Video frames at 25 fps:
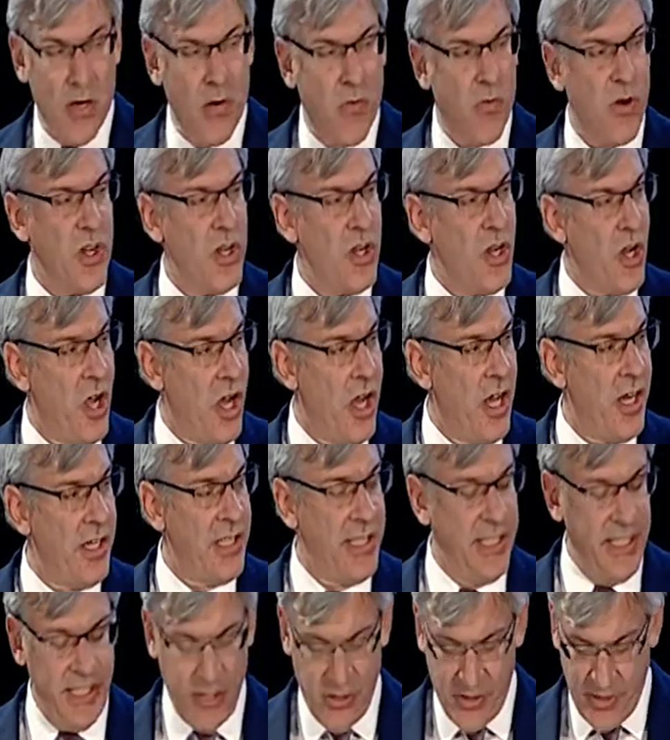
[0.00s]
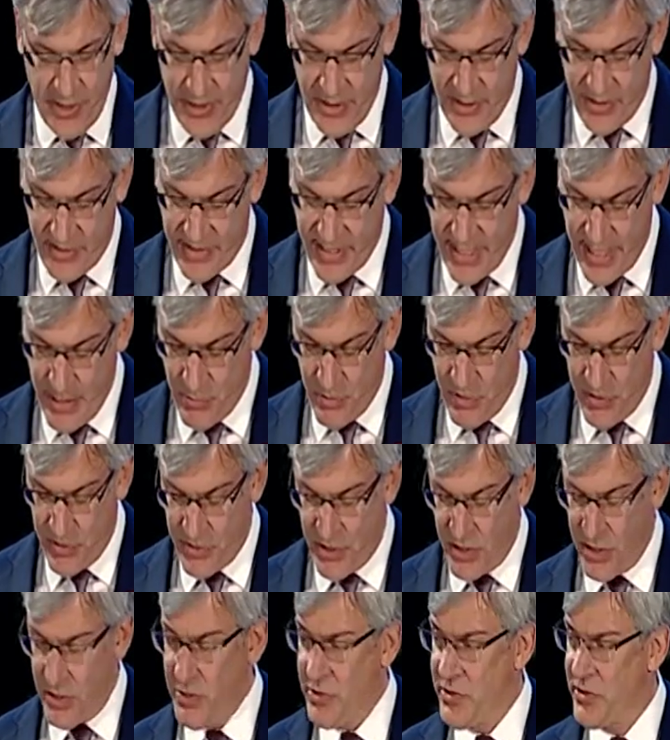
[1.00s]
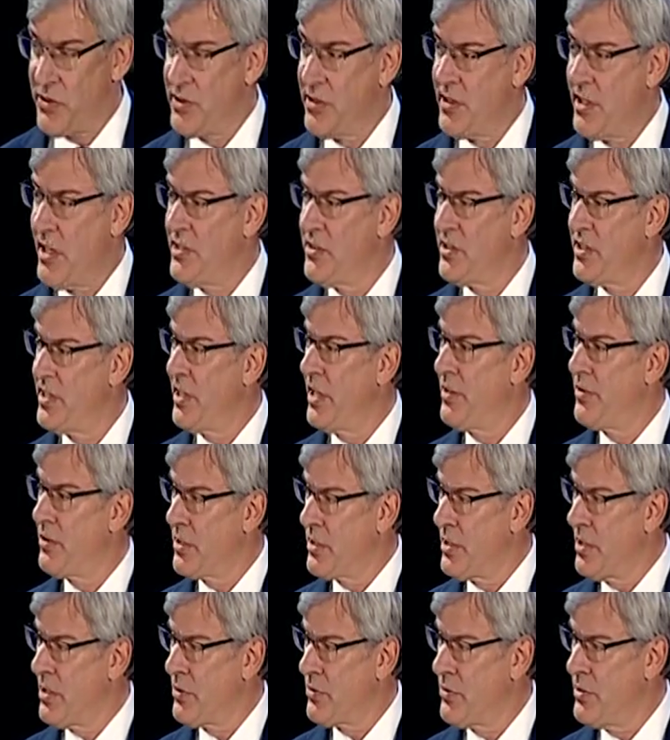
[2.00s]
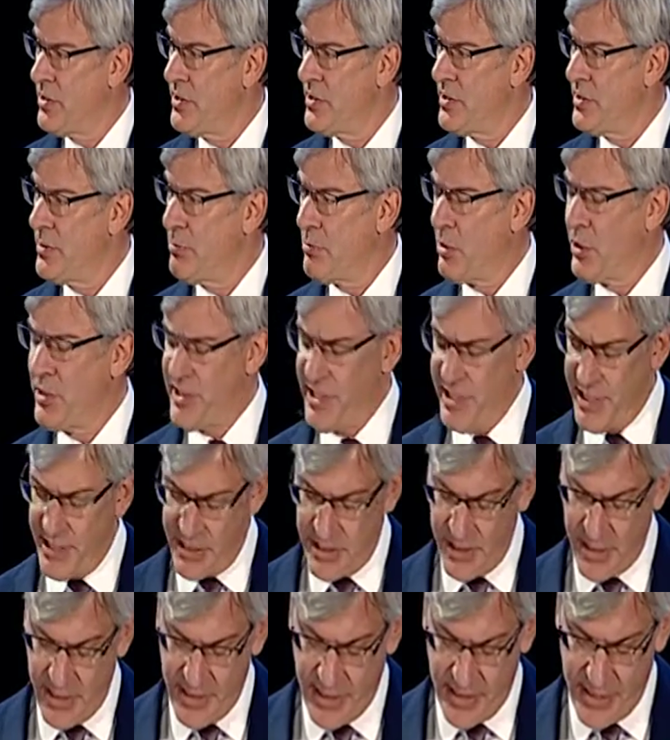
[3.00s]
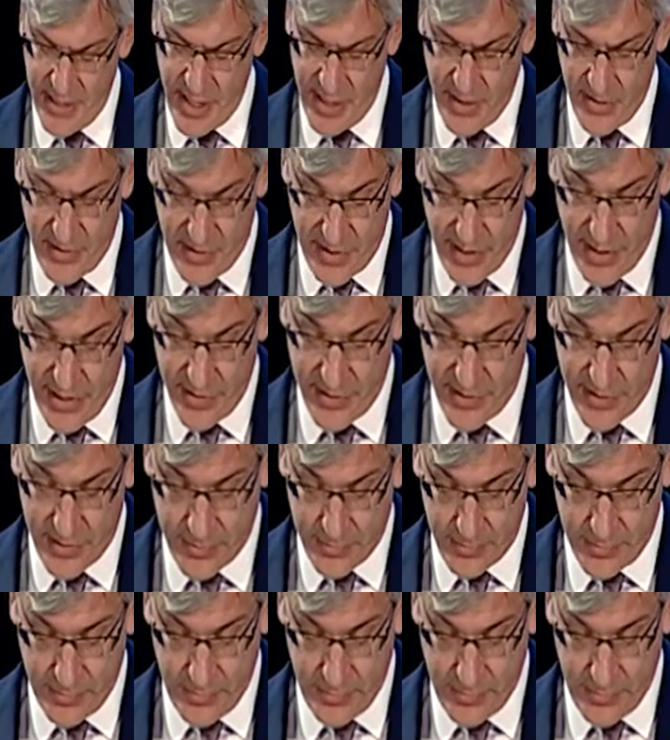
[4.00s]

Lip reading: we're not yielding the same results as in other countries, particularly in the United States.